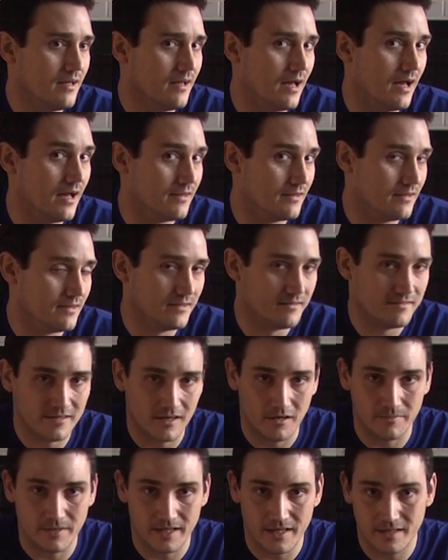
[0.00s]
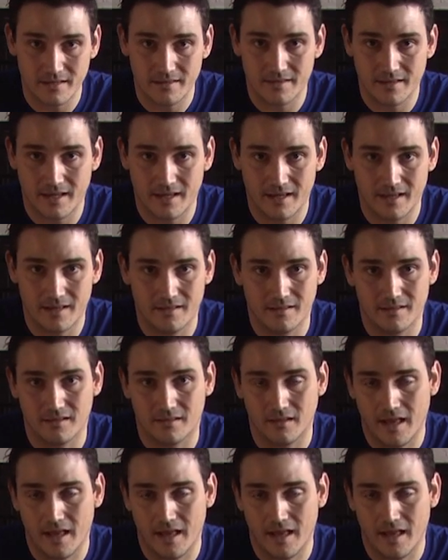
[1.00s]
They did tell me that